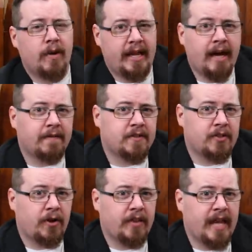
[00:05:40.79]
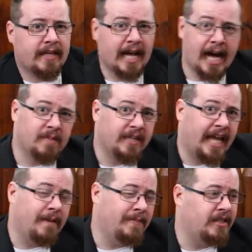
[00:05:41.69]
Enough so that carbon
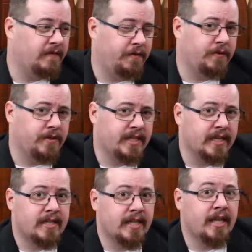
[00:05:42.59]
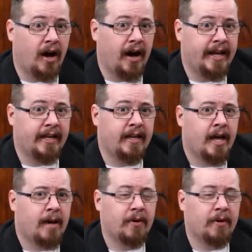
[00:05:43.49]
can be diffused into the iron,